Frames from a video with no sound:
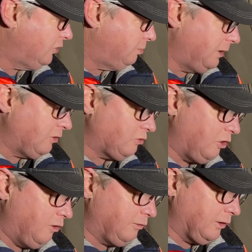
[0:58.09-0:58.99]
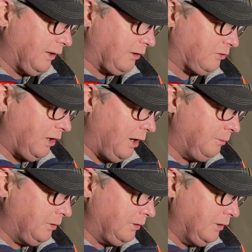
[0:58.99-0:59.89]
spins over next
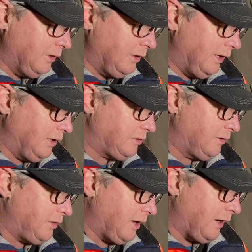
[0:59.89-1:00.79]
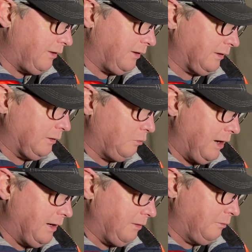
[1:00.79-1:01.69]
time, that's the thing. I think the
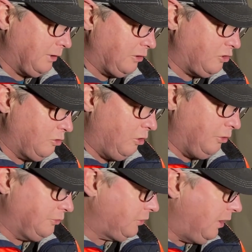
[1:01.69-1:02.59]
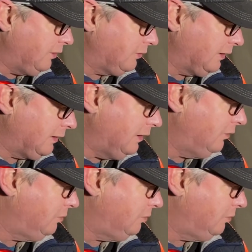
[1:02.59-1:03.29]
way that when you do old saws like these,